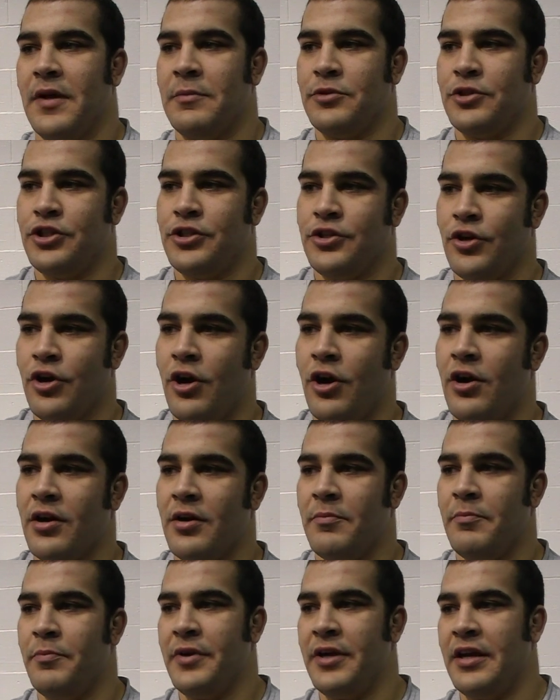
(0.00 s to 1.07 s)
I'm strong,
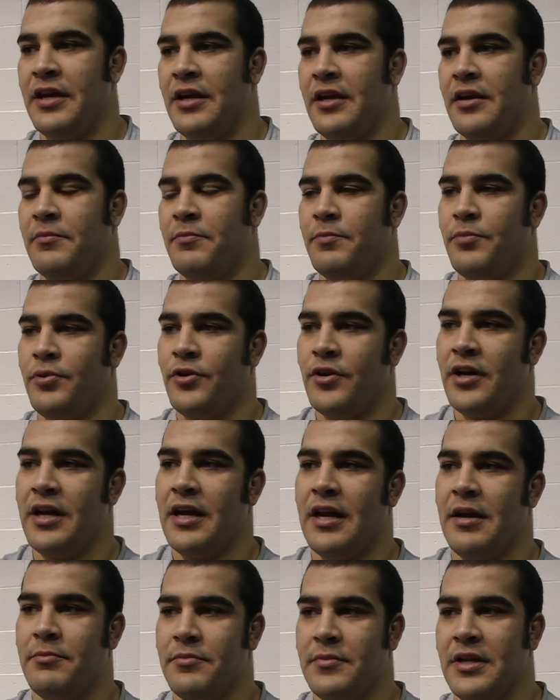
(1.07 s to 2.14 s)
I'm big, I'm pretty.
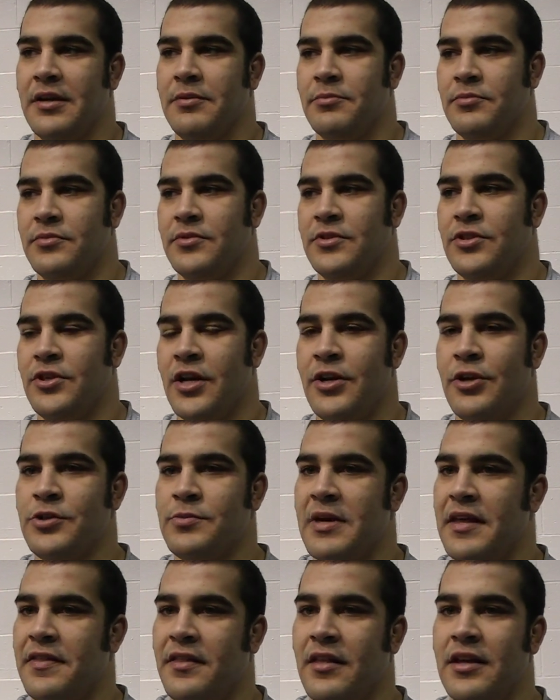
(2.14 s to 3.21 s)
I'm you know, I'm trying to use
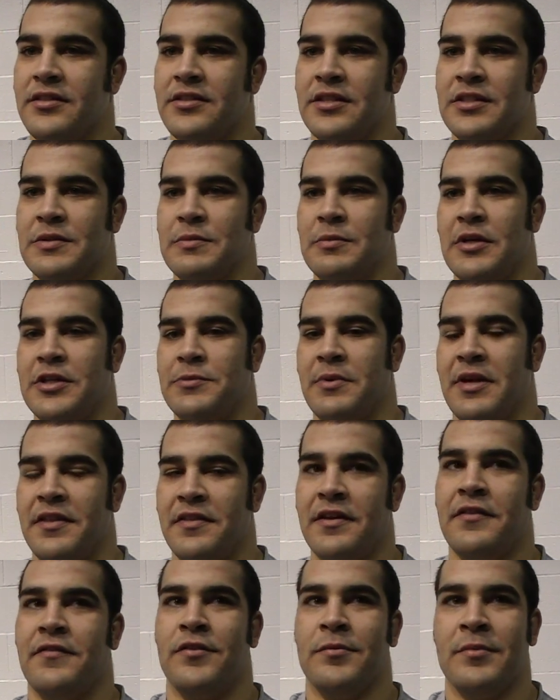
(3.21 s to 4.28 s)
my athleticism as much, but I
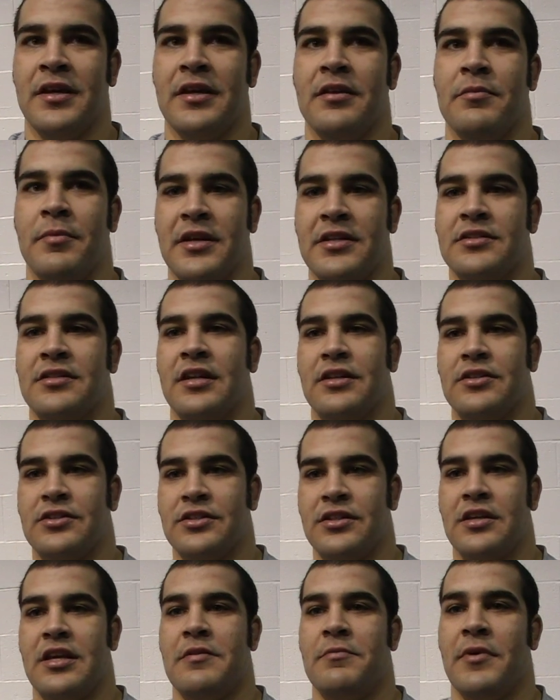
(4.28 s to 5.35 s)
think for me the best thing is
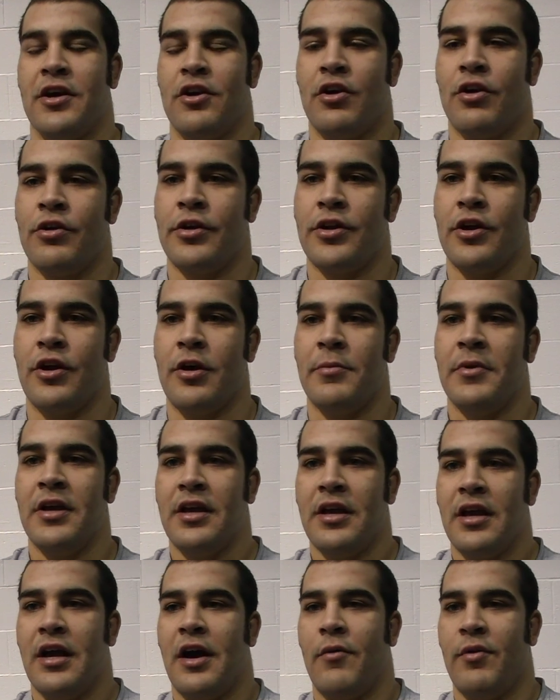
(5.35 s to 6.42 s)
to keep my cardio up.
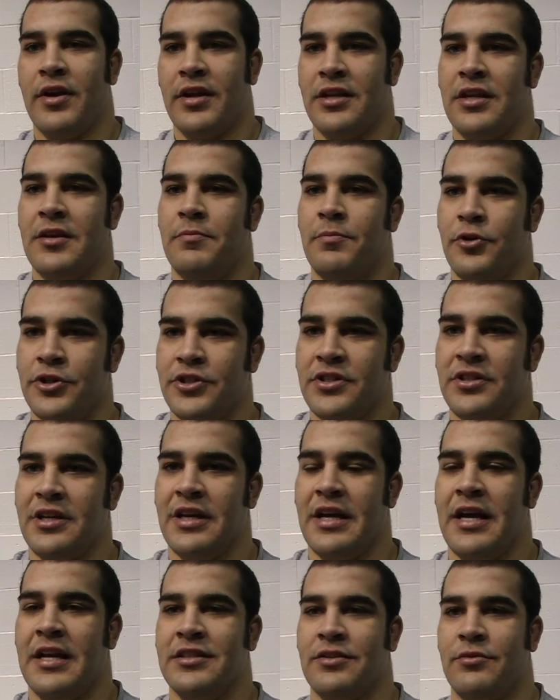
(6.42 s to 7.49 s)
I want to keep pushing the
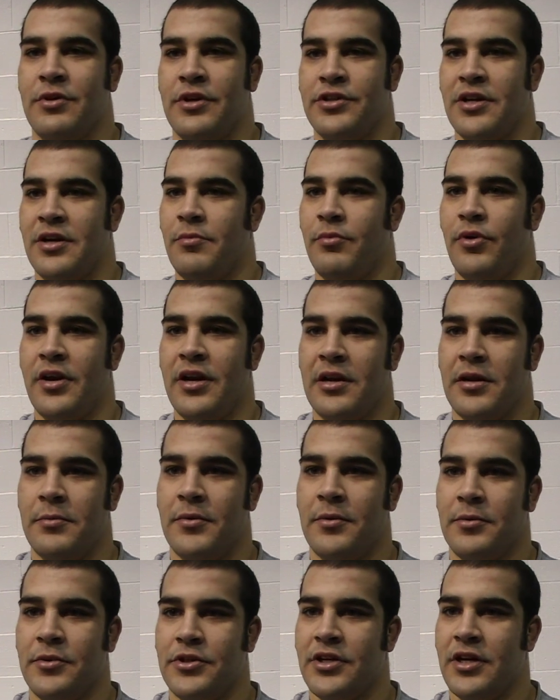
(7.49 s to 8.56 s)
guys. I want to try to break them.
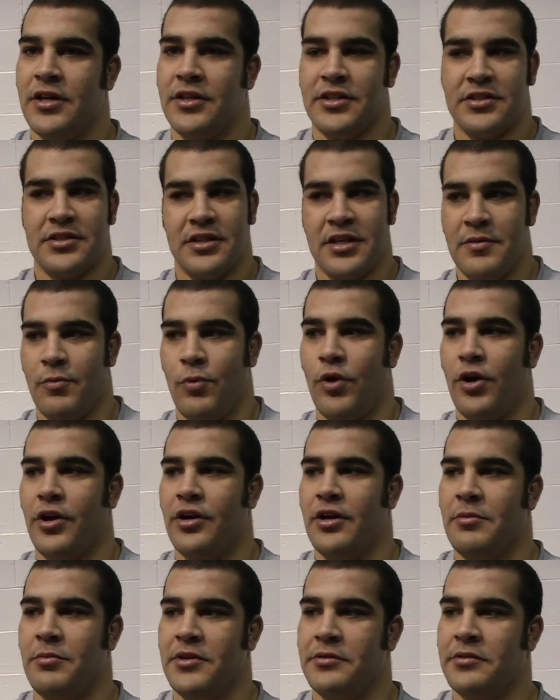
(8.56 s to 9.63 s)
I'm going to try to just keep working
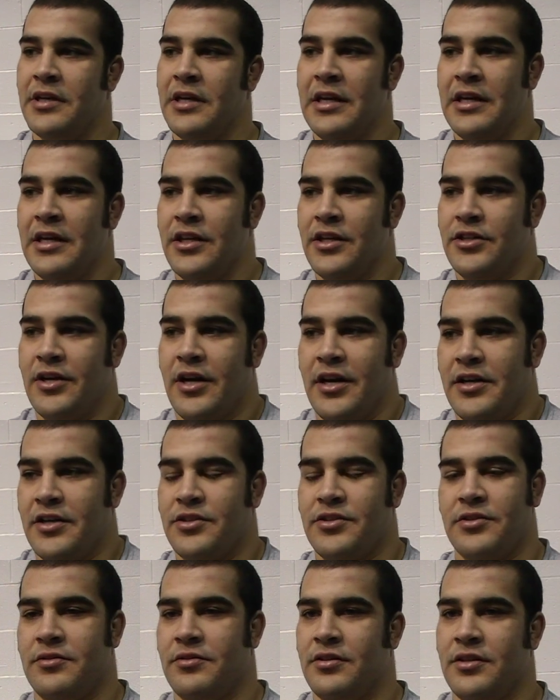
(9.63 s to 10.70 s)
them and try to
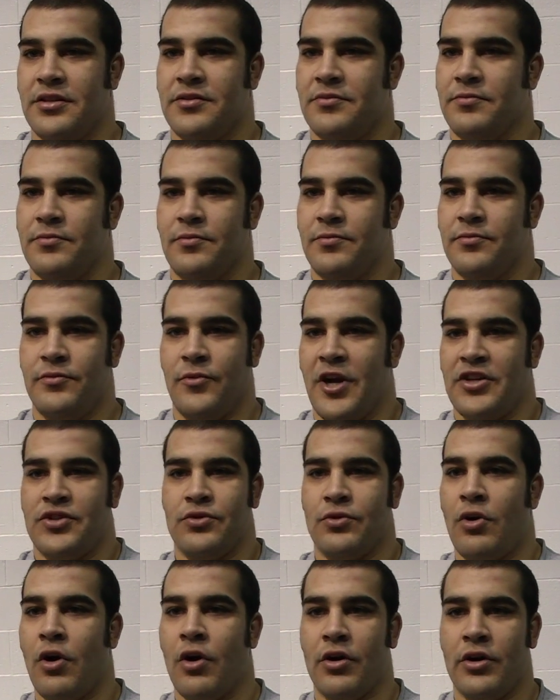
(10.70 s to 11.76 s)
just just
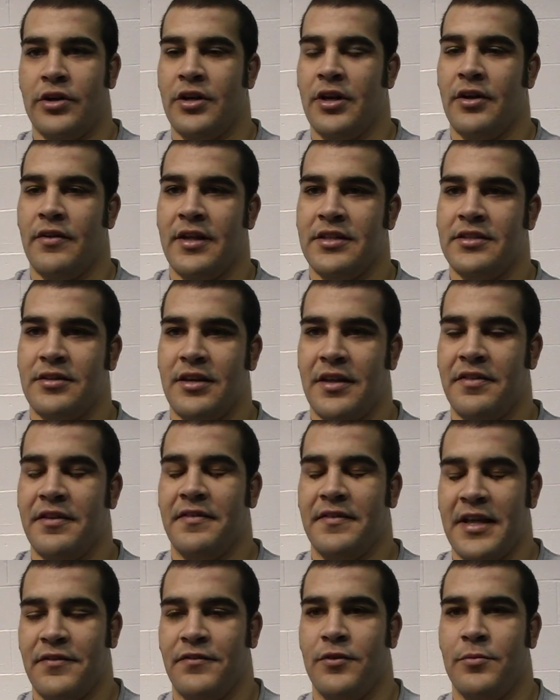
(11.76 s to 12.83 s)
wrestle hard. You know, that's I think
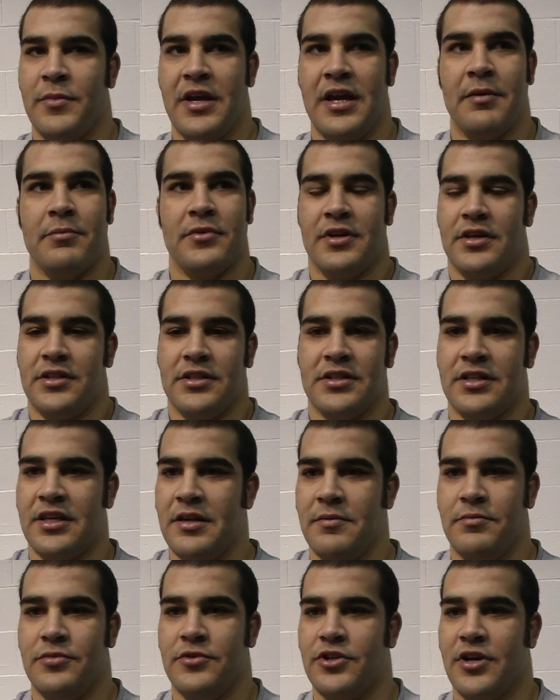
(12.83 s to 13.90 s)
that for me, I'm gonna just
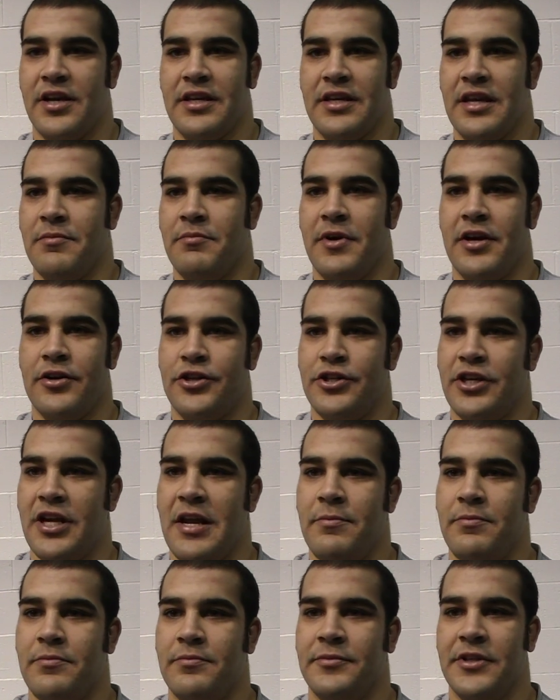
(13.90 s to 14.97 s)
keep trying to get in better
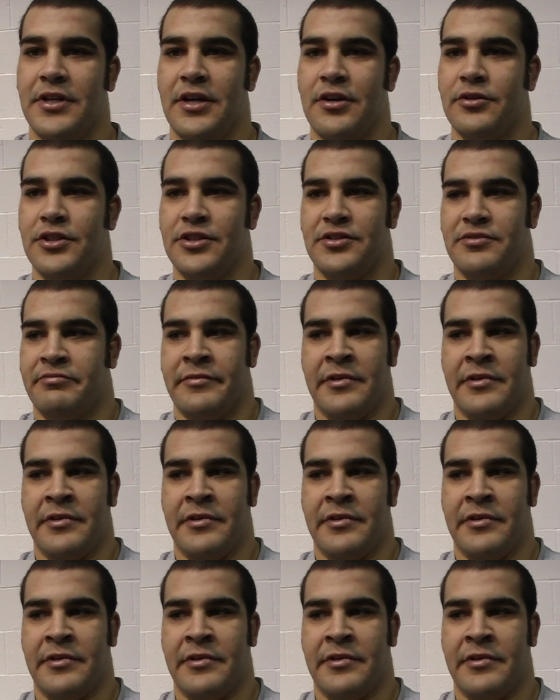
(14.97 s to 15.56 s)
shape. You know, just